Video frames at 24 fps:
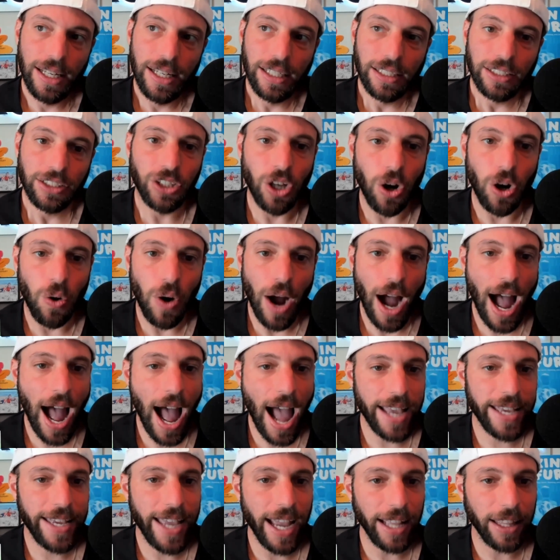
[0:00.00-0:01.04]
So
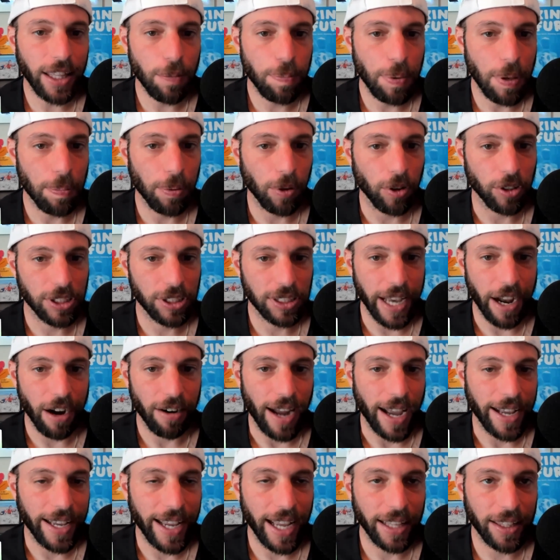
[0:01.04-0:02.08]
I, I, get that people are
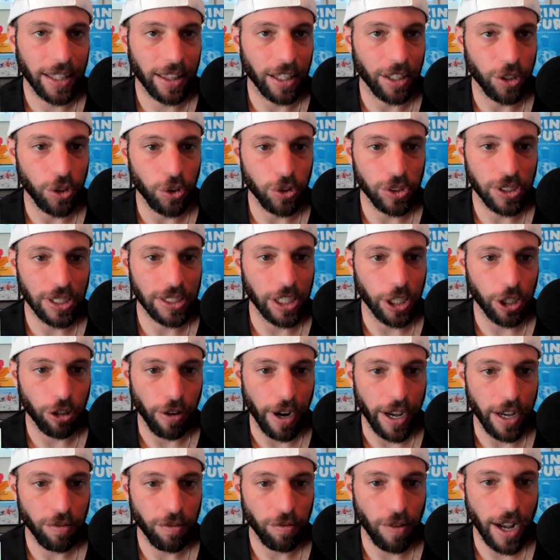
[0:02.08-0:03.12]
scared. I get that the news isn't
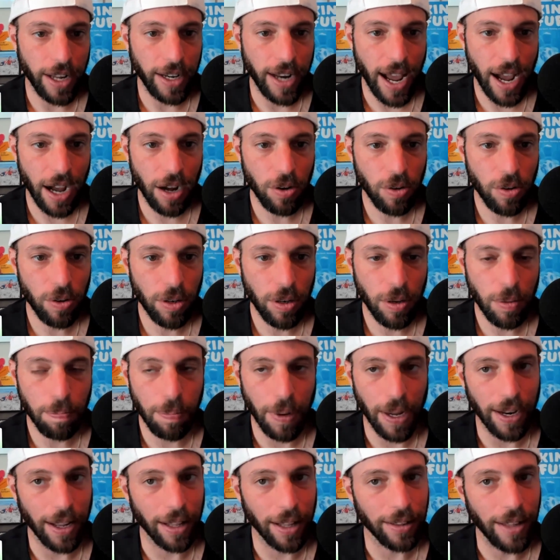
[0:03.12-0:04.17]
great right now,
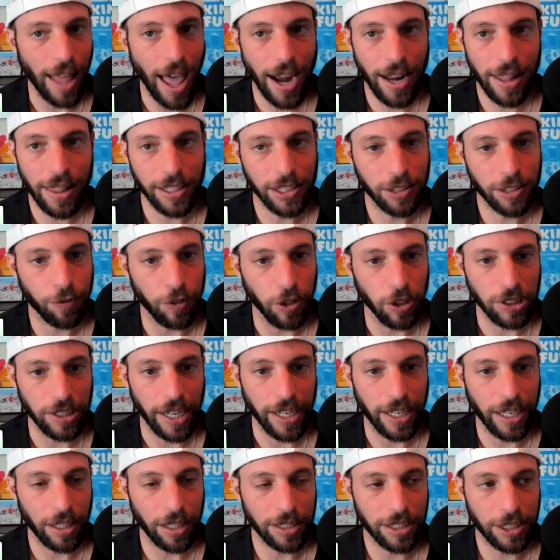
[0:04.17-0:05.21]
but a lot of this feels
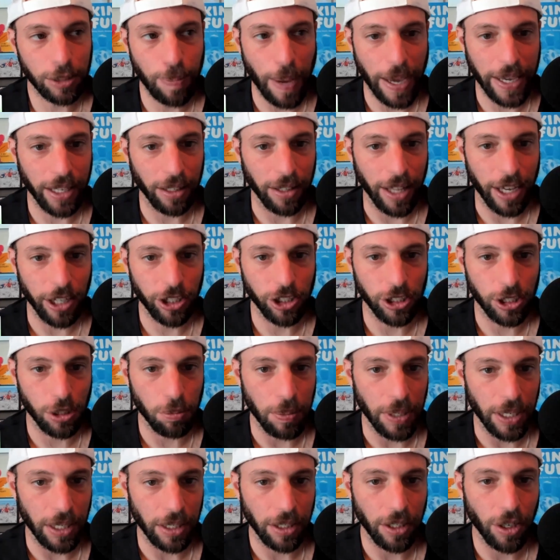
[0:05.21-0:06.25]
like speculation to
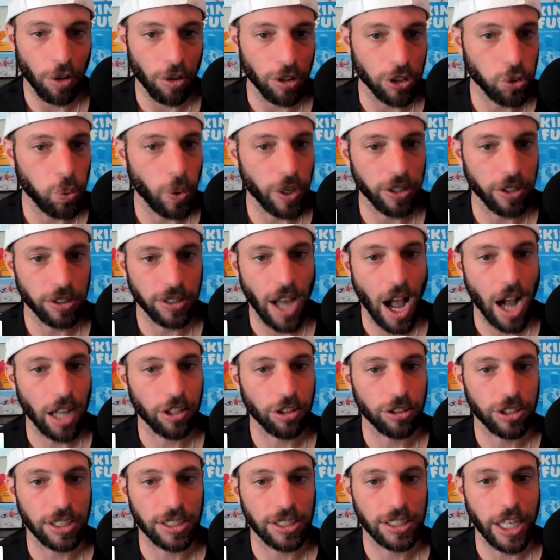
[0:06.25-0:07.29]
me. You know, the Twitter
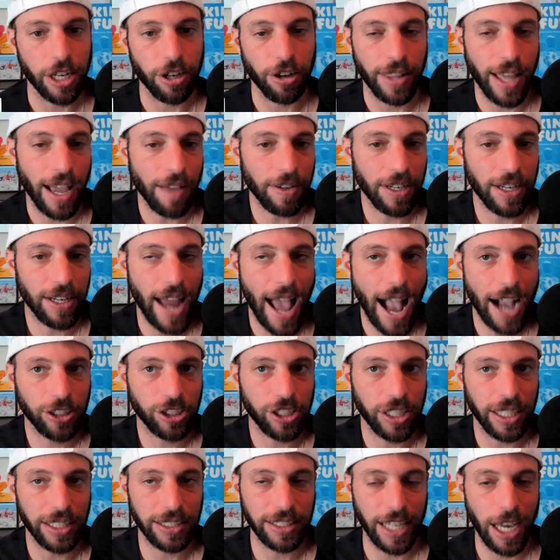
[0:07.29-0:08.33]
doctors, et cetera, they haven't
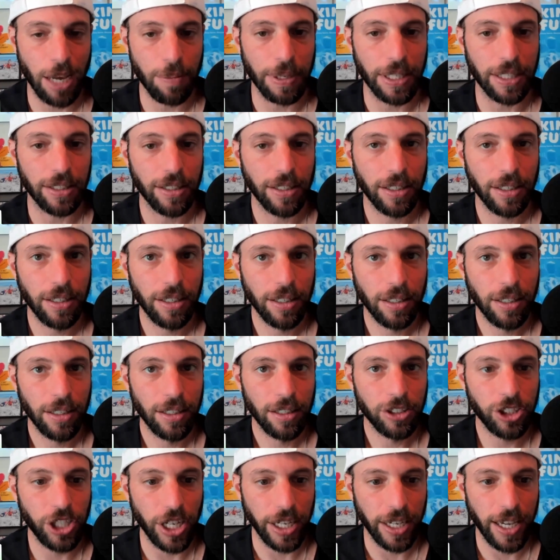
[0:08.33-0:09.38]
actually examined
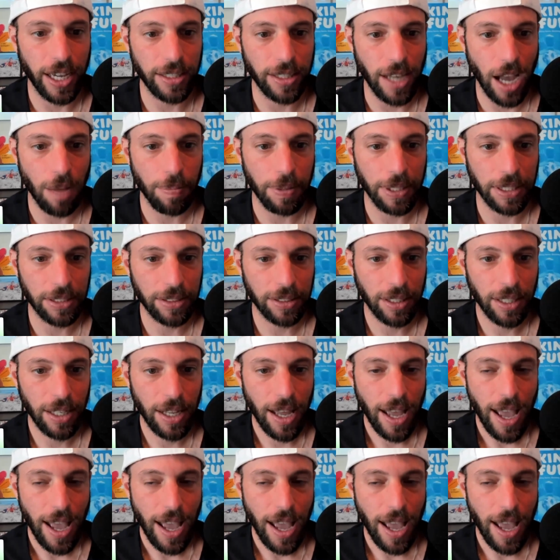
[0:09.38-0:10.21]
J.K. Dobbins.